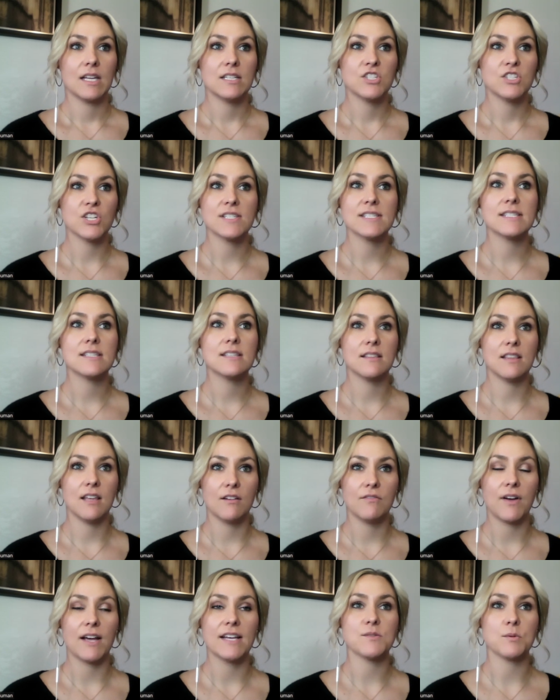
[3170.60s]
just the
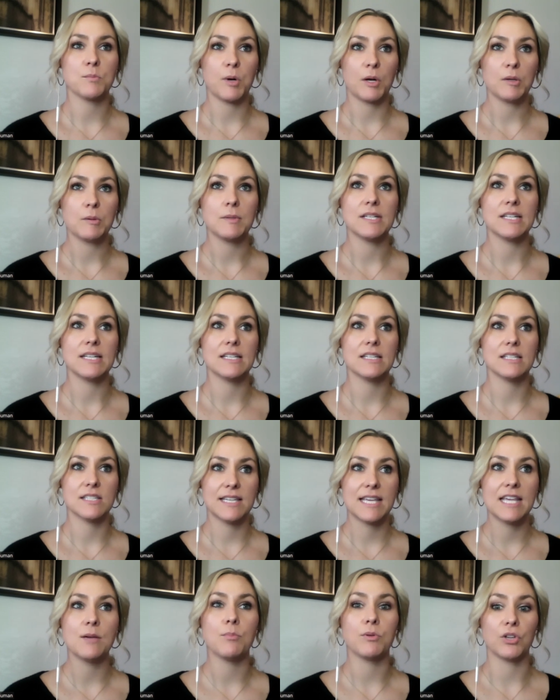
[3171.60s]
advice would probably be to
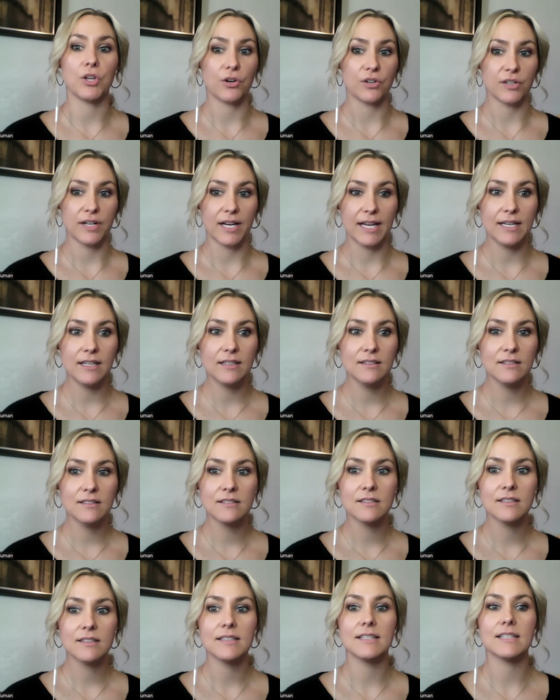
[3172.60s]
keep learning
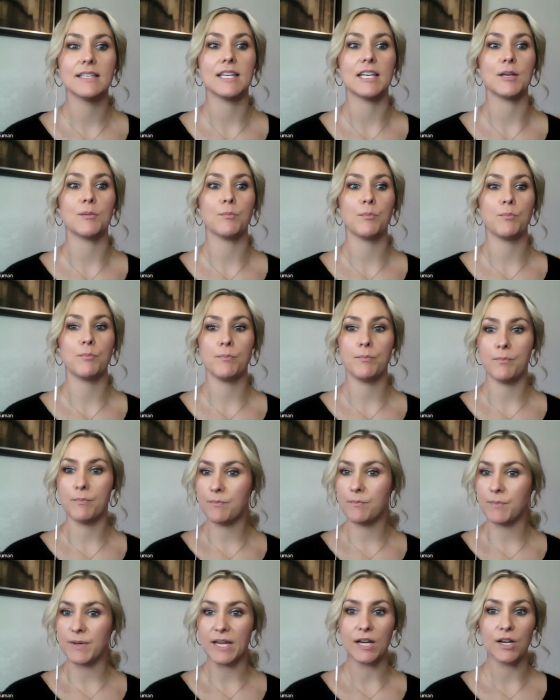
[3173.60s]
keep
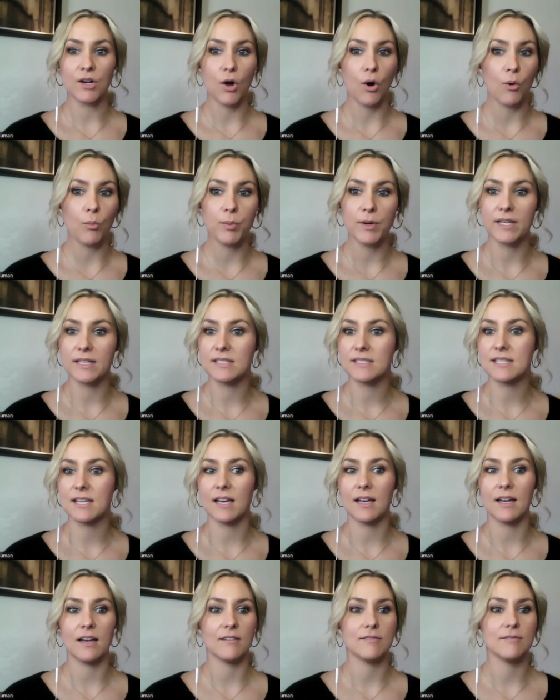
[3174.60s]
being open
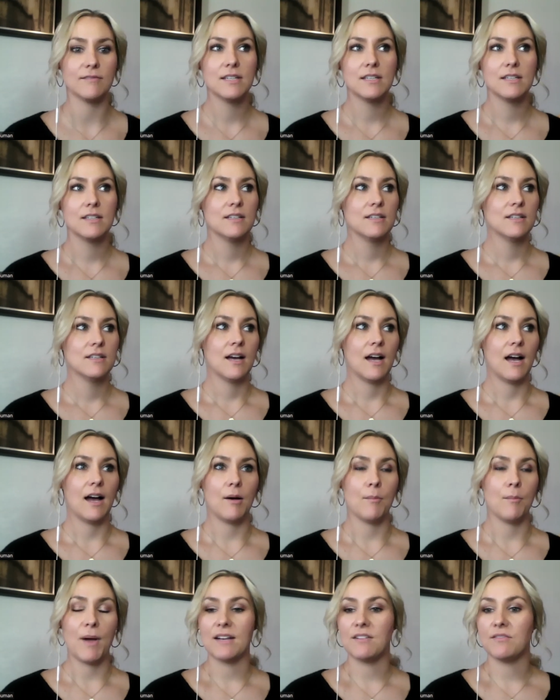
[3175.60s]
to
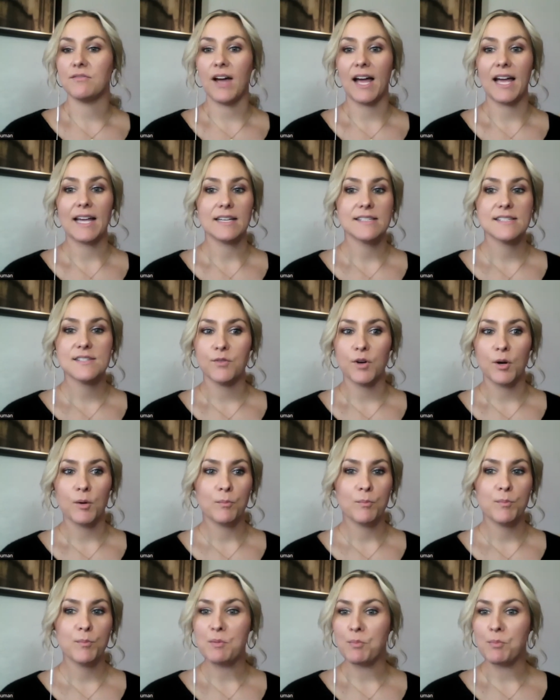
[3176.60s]
um, advice
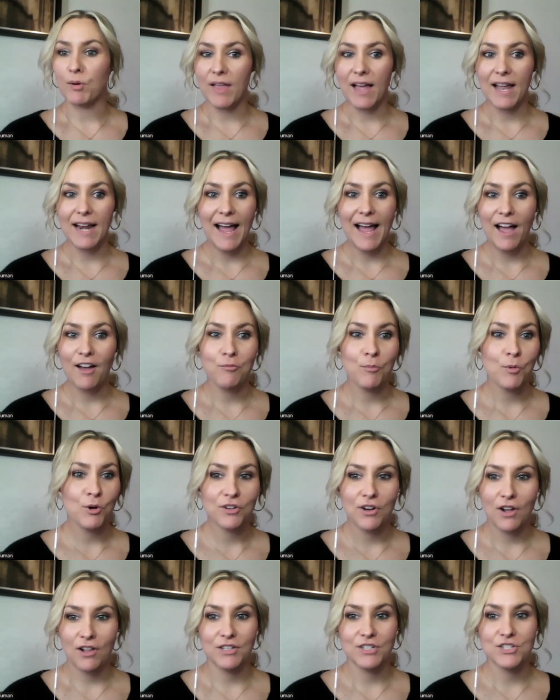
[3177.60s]
from people that have more
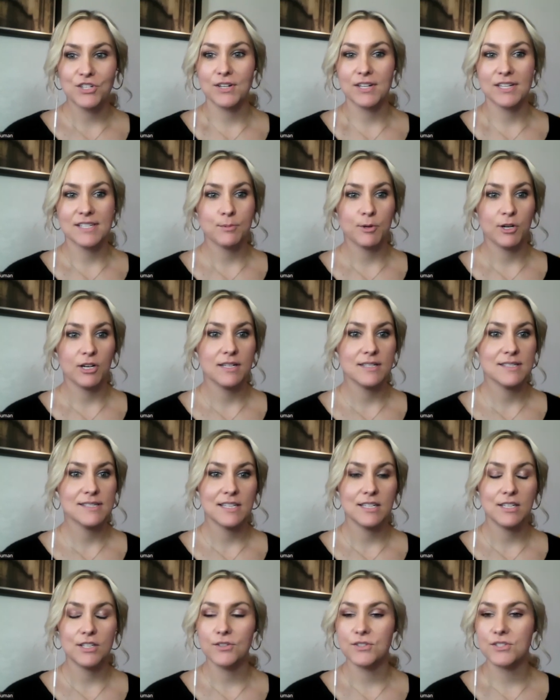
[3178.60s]
knowledge and experience
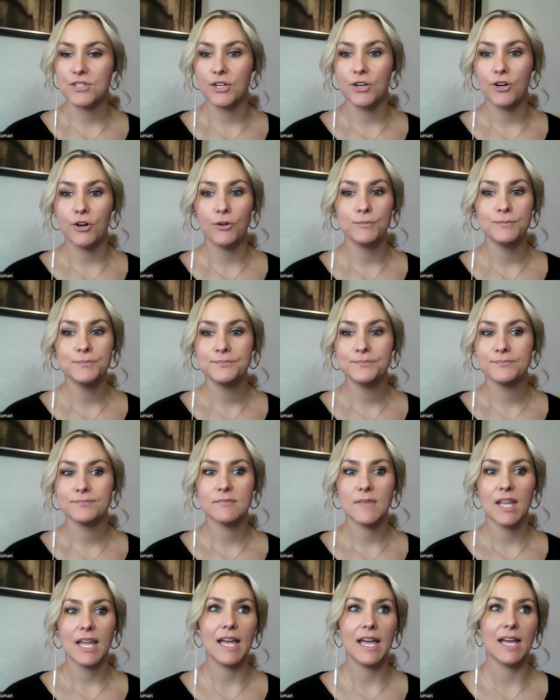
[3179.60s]
than you do
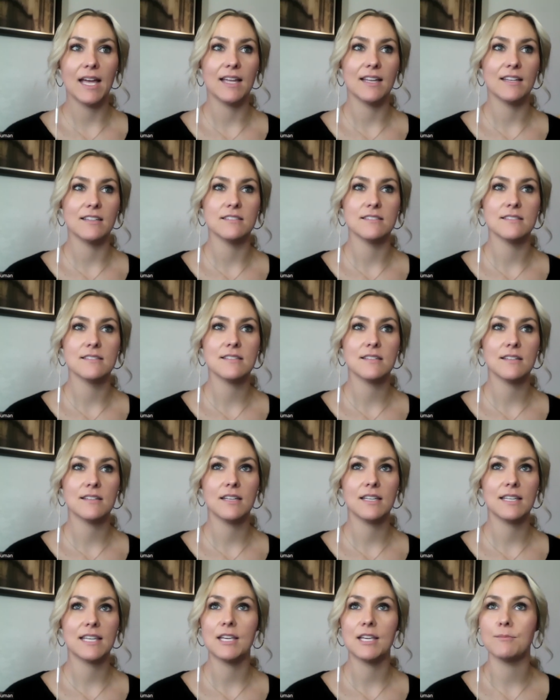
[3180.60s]
and
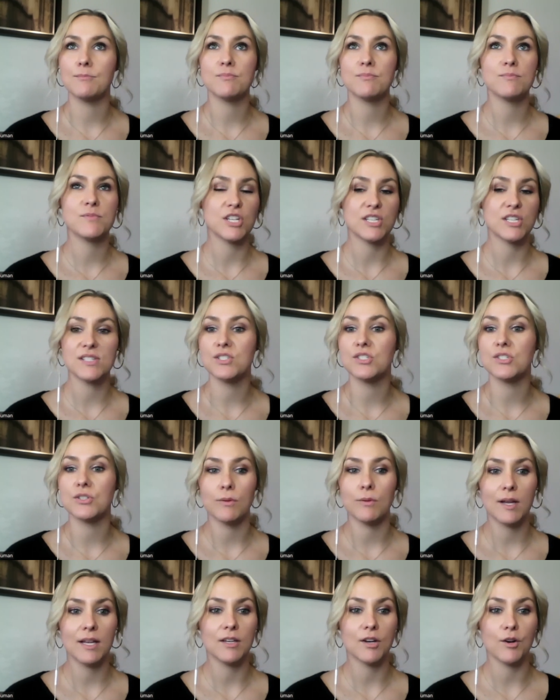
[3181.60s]
keep just
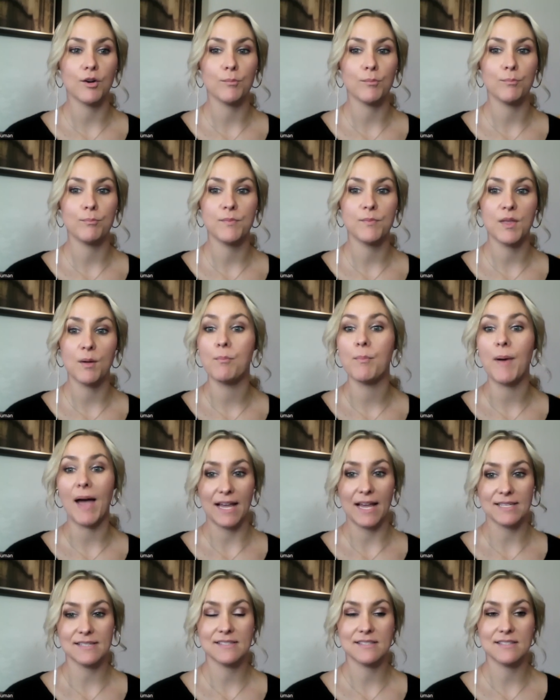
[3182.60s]
doing your the
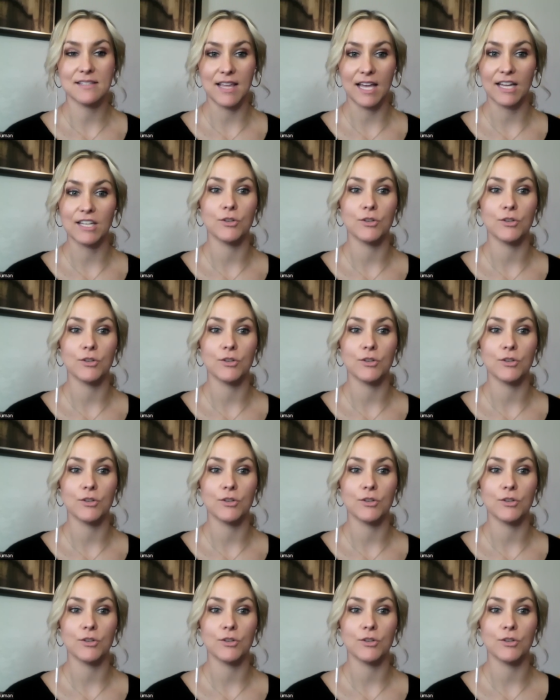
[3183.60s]
best that